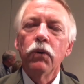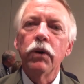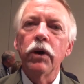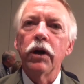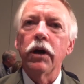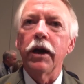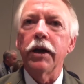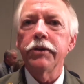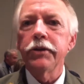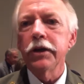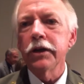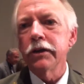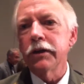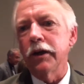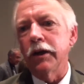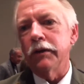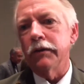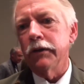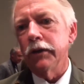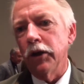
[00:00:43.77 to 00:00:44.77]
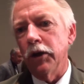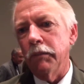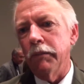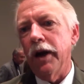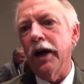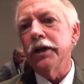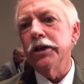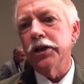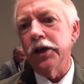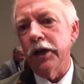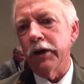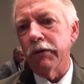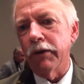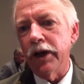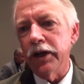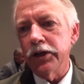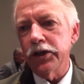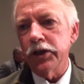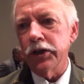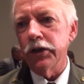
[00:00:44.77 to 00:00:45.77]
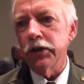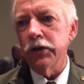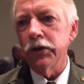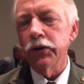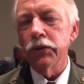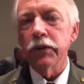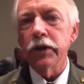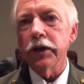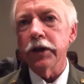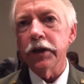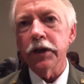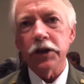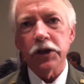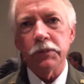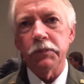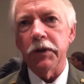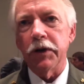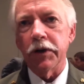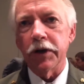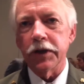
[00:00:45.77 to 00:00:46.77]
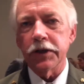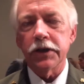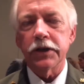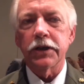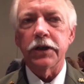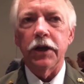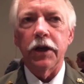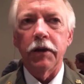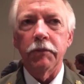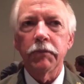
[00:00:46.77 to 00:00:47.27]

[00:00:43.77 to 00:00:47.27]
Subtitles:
Well, I think that my generation, who really experienced